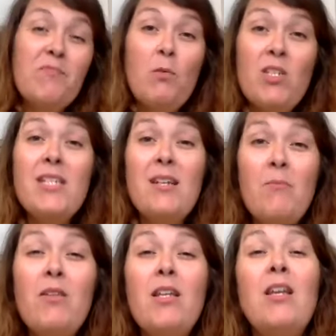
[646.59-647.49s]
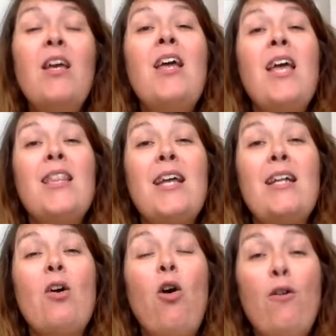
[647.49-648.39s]
which is something
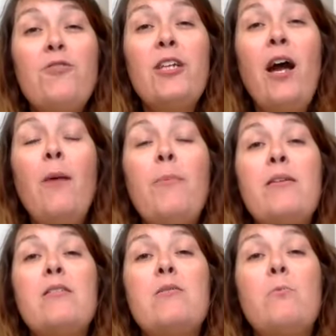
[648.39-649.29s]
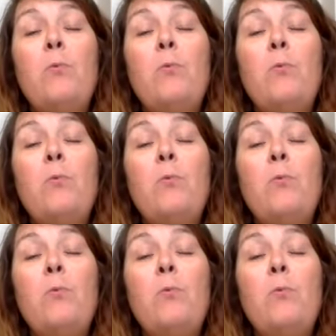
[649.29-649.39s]
that often happens